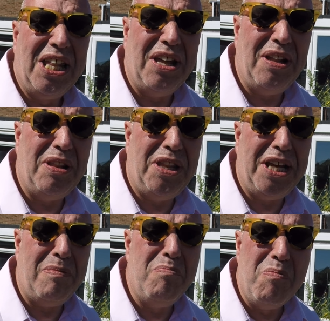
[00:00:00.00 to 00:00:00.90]
that
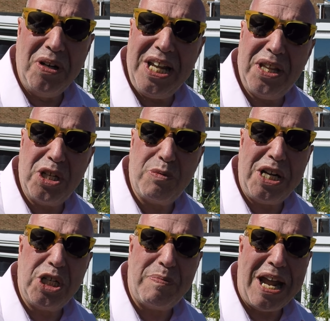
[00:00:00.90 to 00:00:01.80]
the money that's
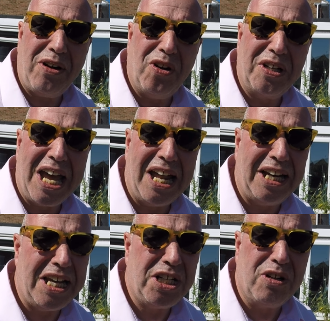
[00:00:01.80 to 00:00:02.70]
been spent on
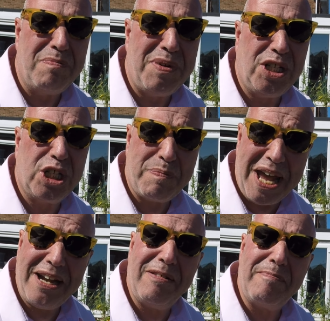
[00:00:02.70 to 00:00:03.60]
Calais should be
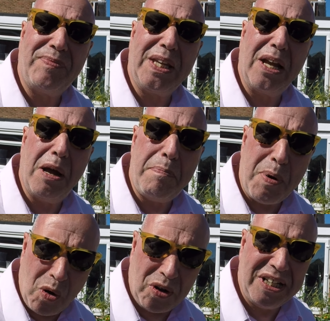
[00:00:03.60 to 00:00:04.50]
spent
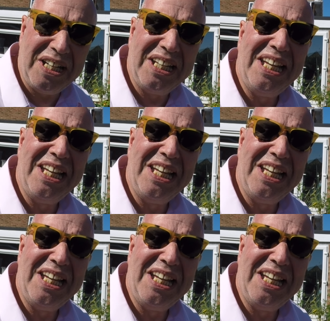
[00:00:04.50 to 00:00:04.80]
upon